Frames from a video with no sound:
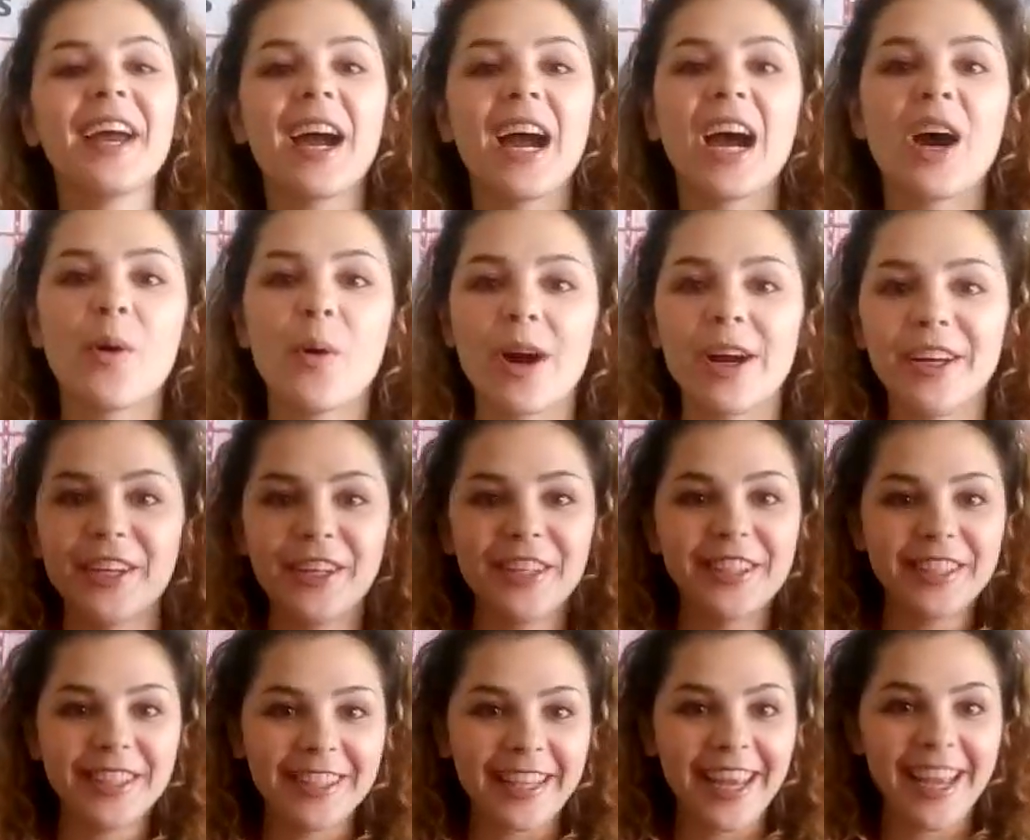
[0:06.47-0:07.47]
How are you
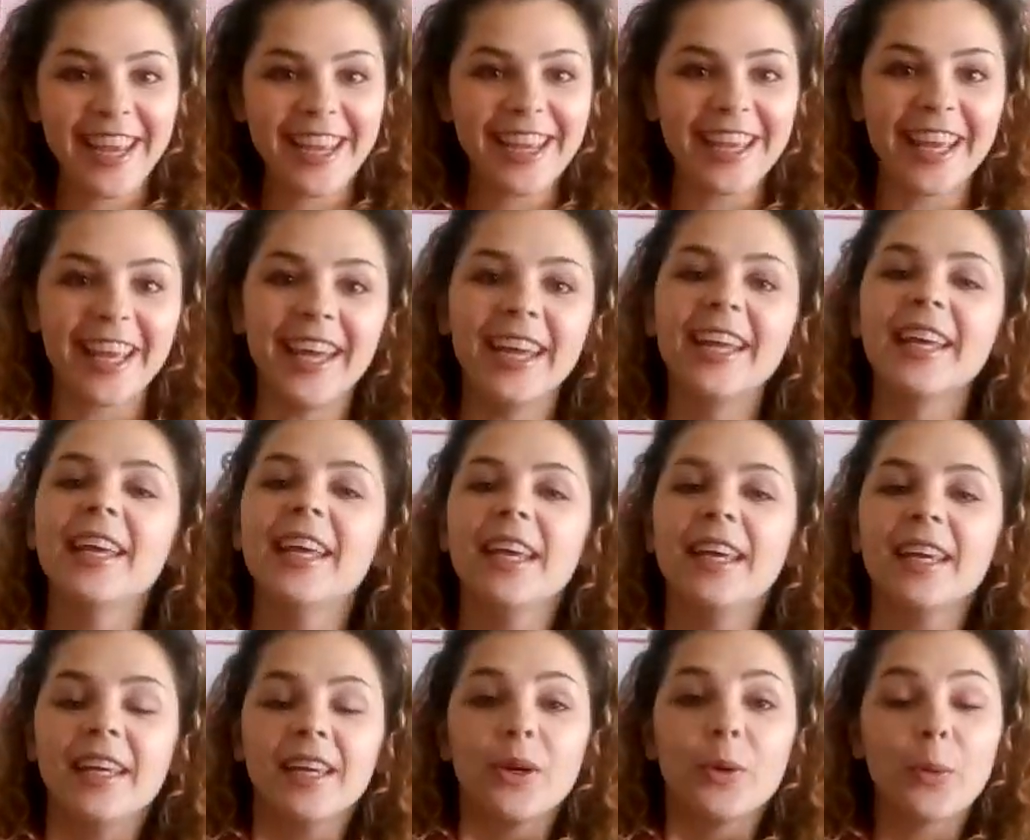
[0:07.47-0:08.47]
today?
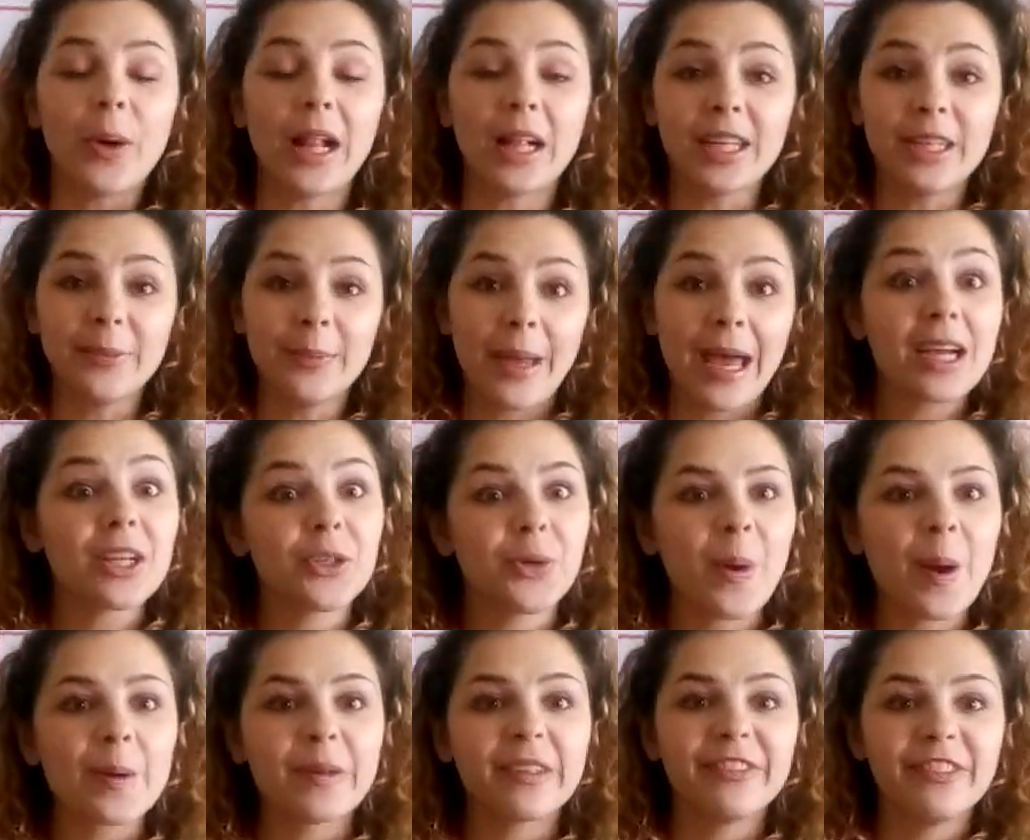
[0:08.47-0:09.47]
Welcome back to
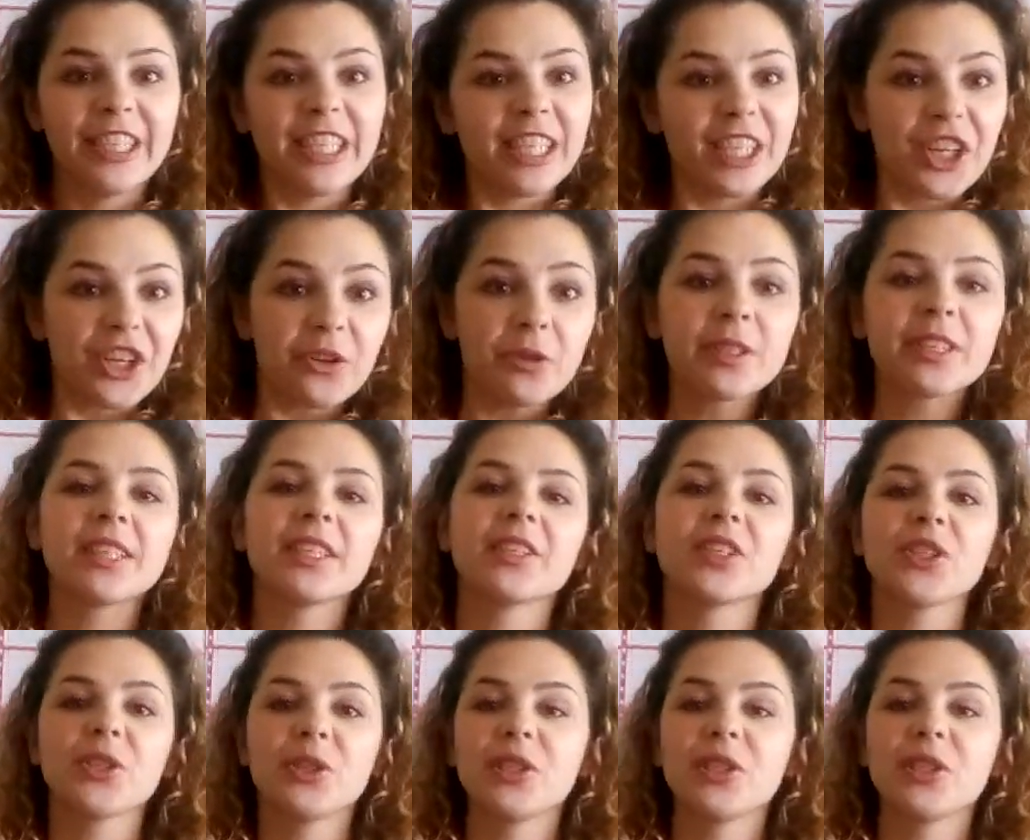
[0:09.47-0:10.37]
our videos. So